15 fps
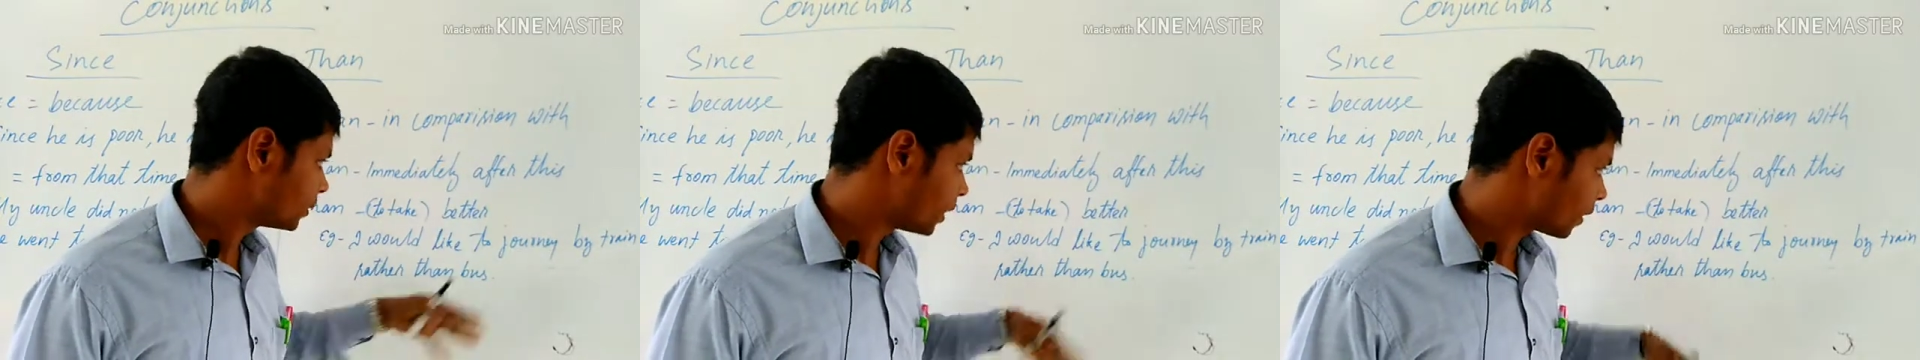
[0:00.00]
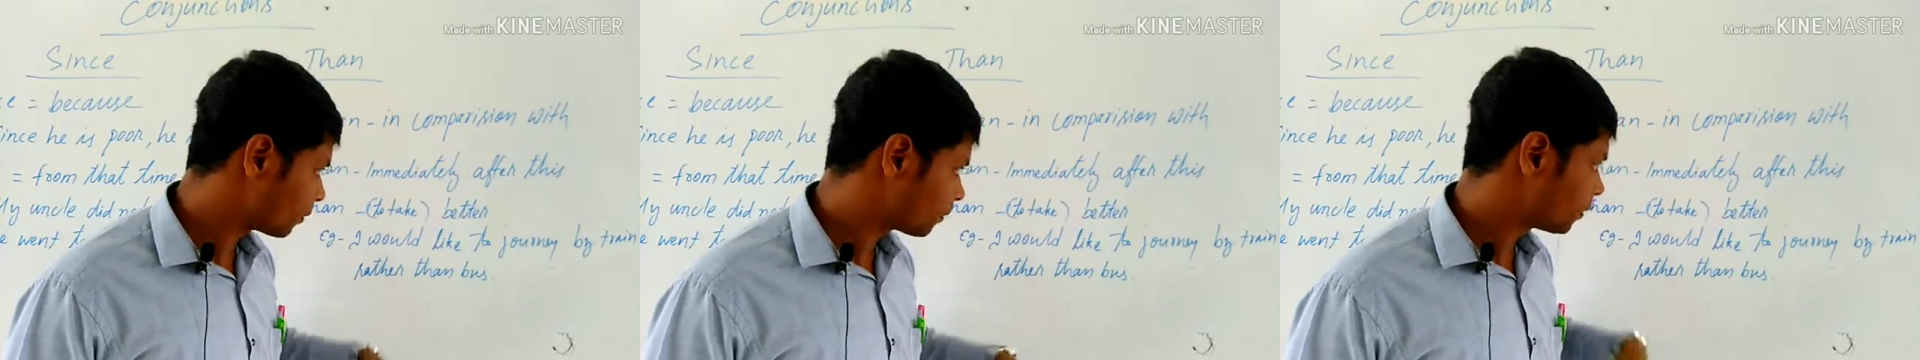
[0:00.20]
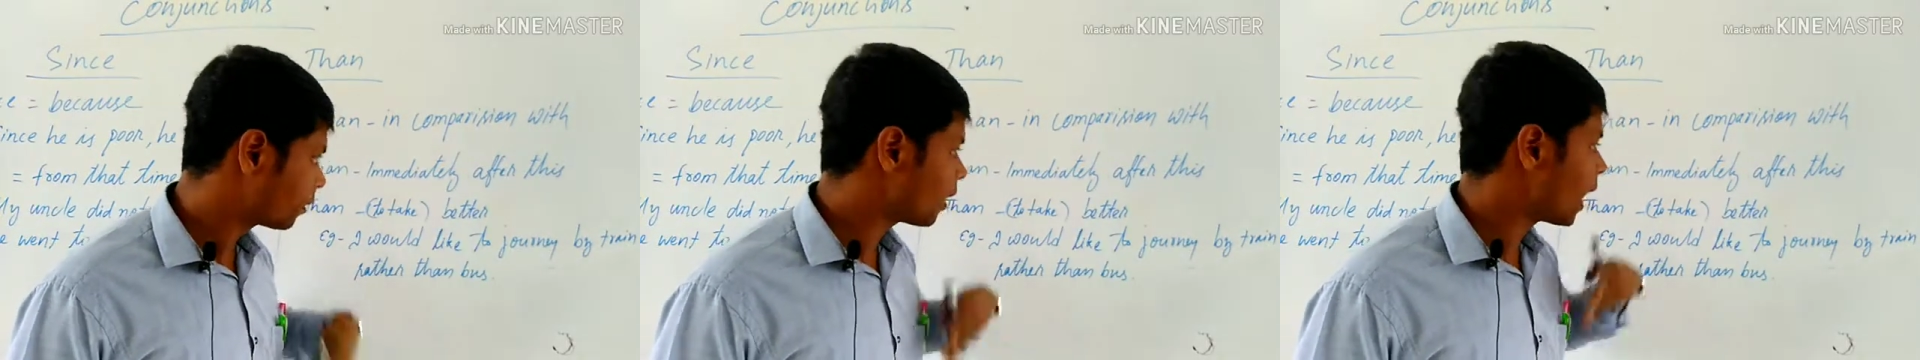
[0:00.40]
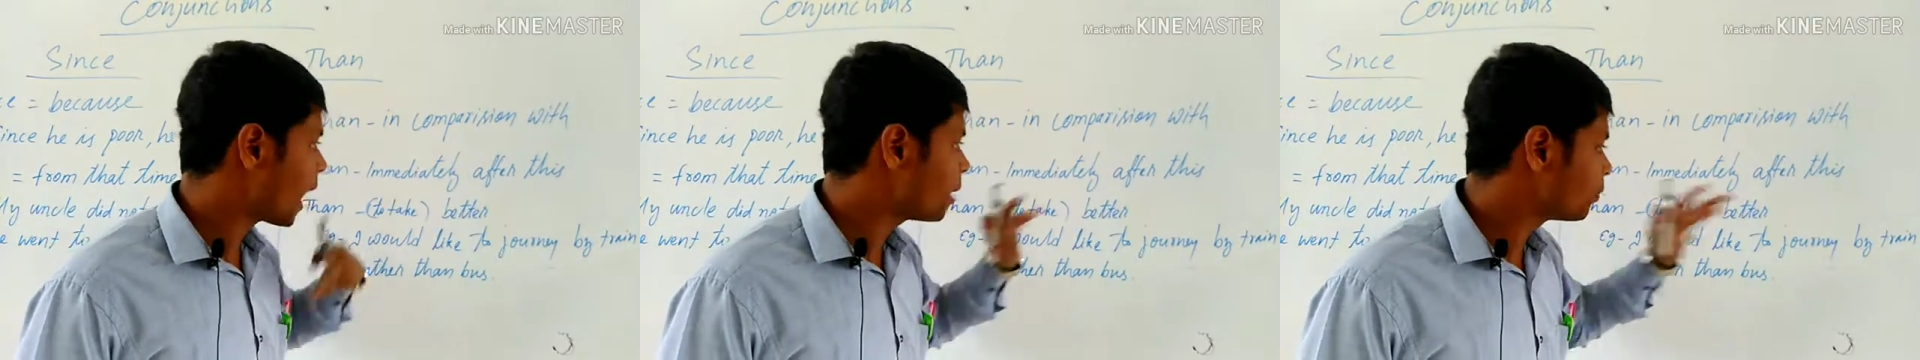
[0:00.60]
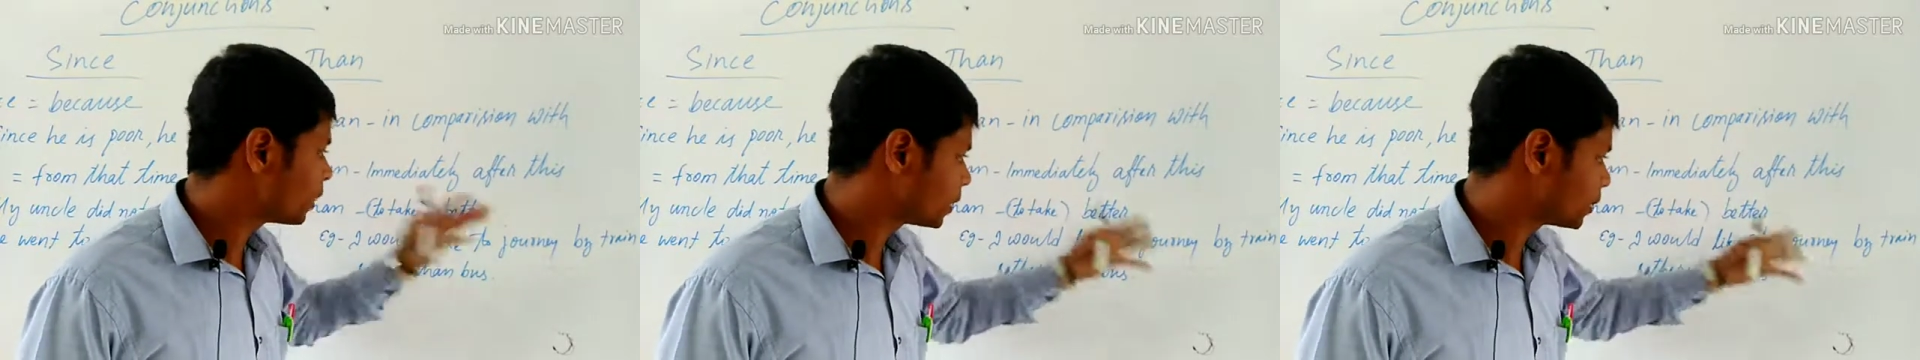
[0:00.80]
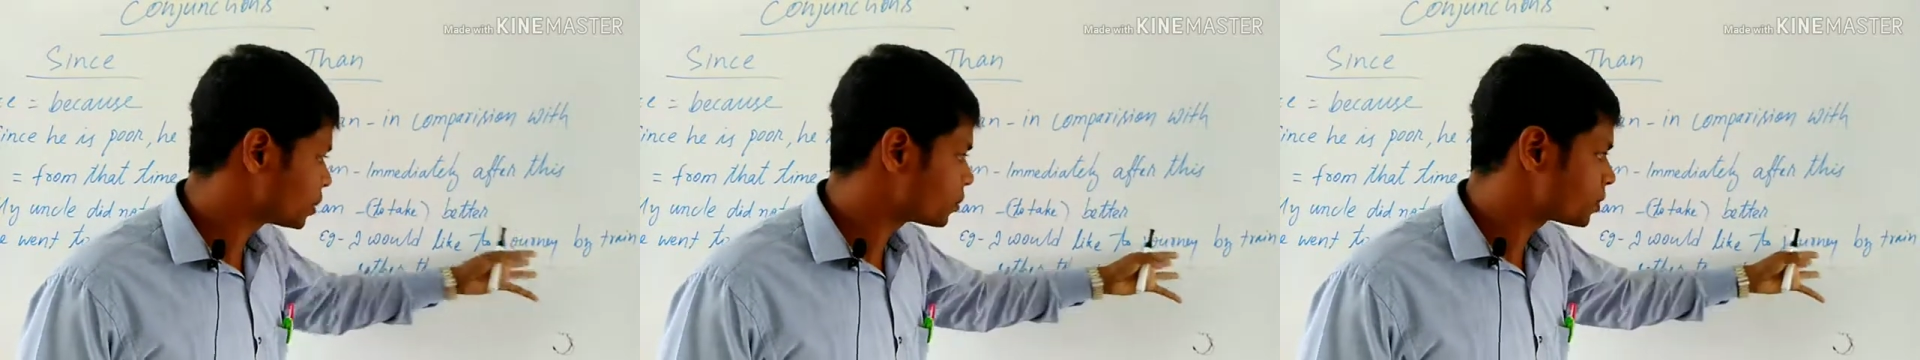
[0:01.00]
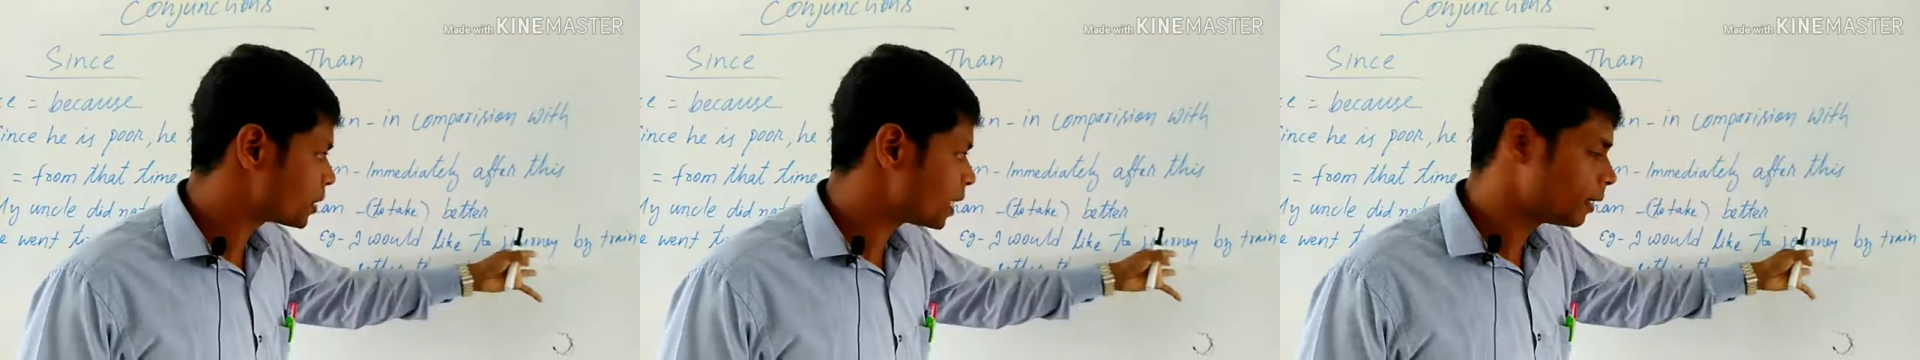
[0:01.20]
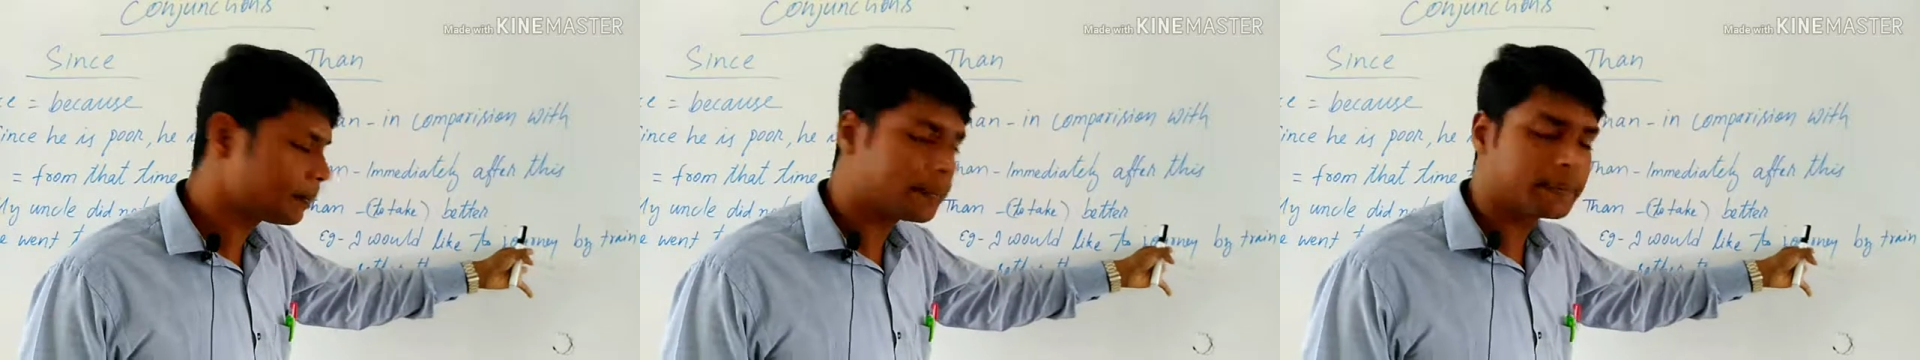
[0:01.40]
Therefore I wanted to
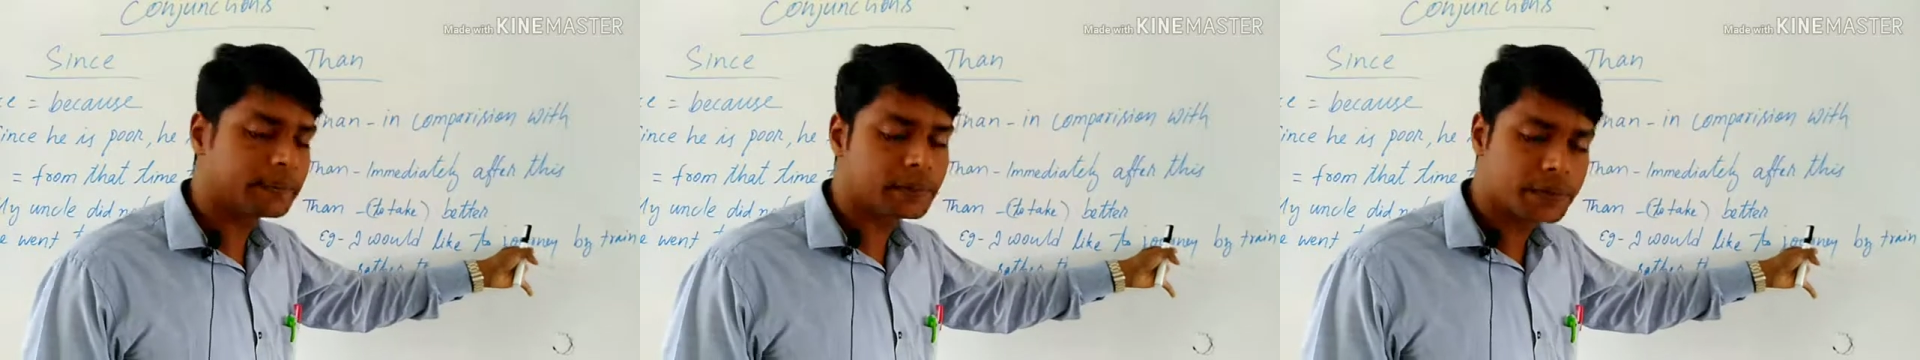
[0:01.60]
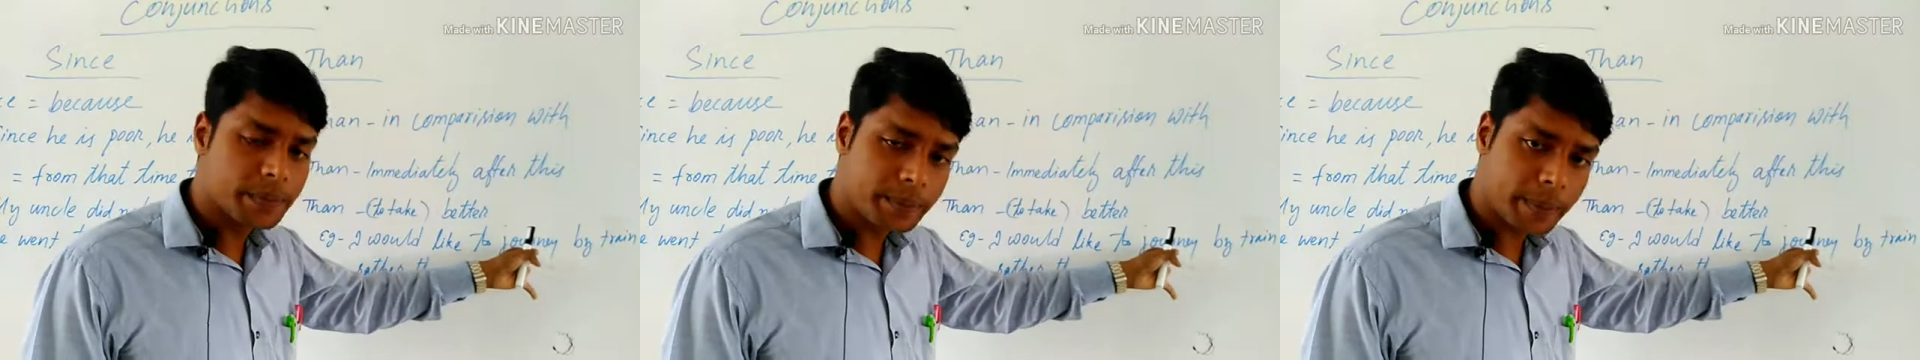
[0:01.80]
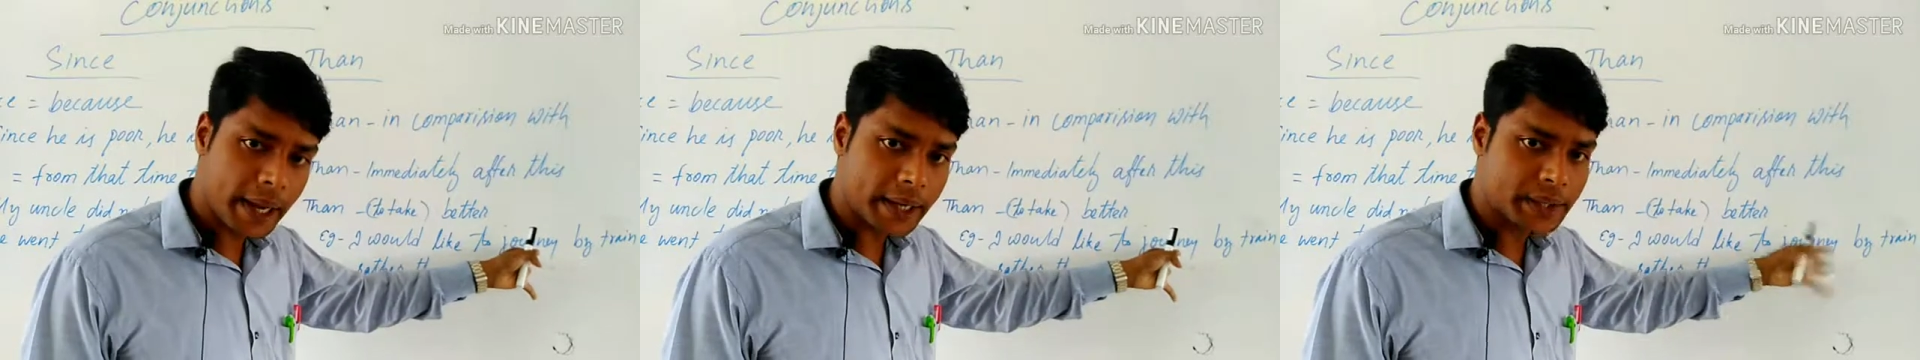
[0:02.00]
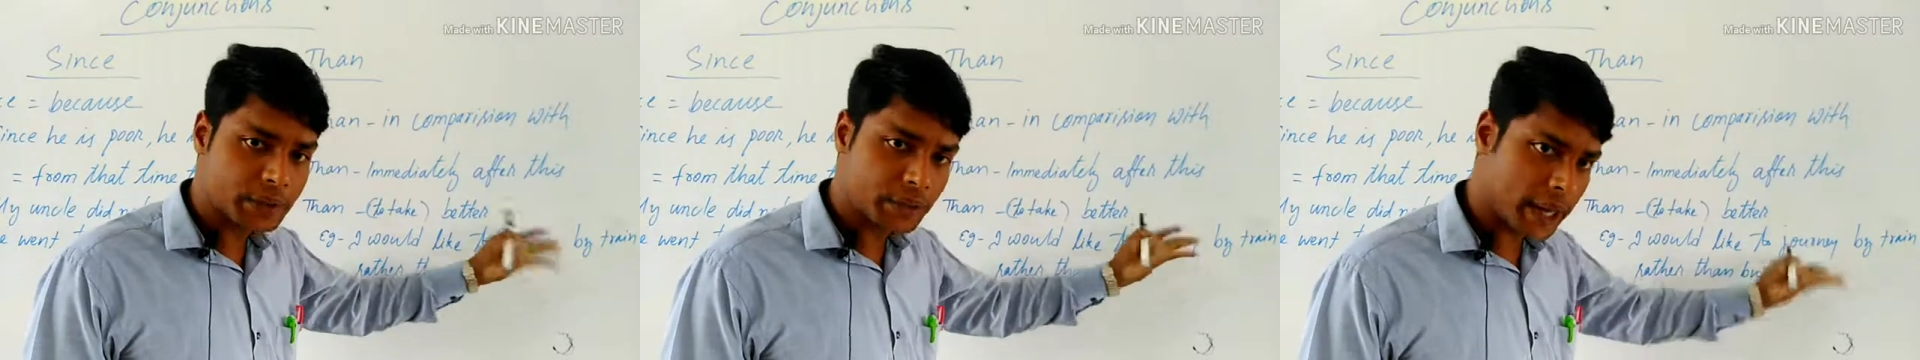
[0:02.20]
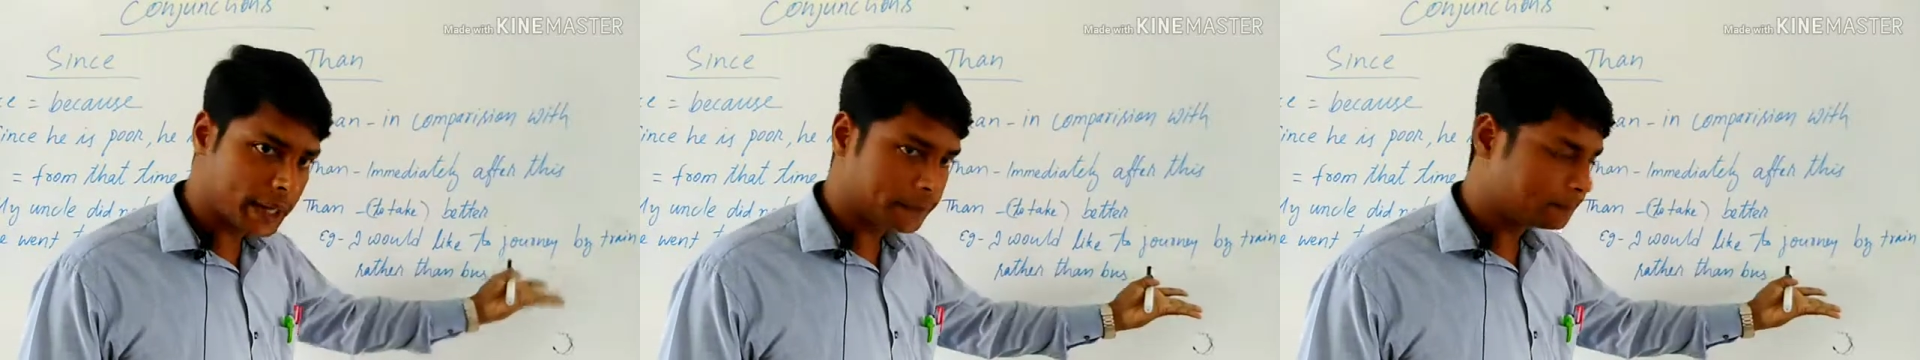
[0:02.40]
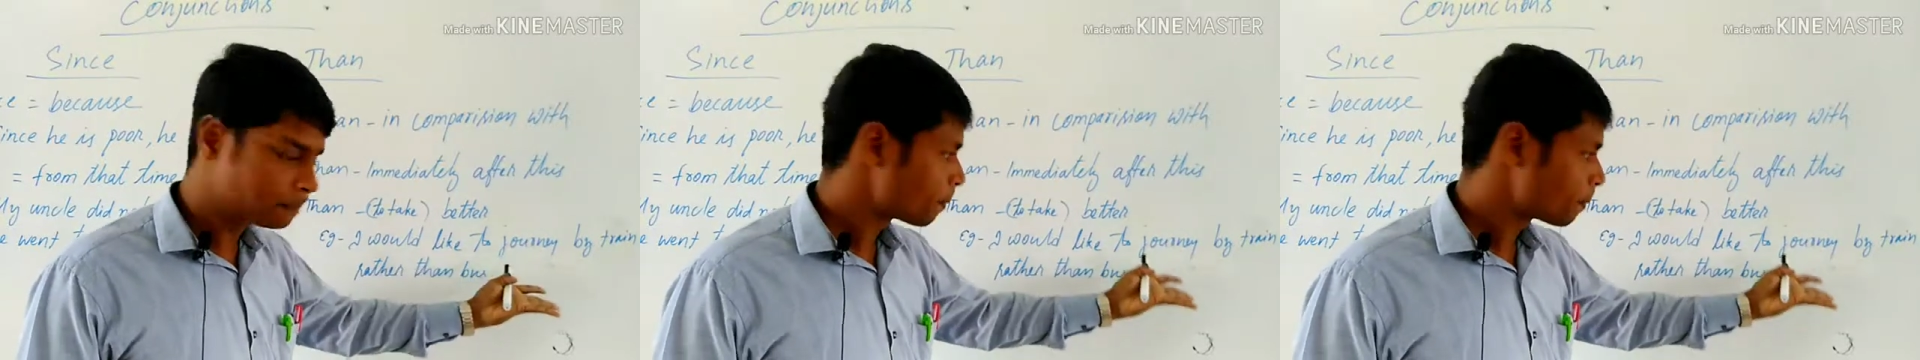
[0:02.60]
journey by train.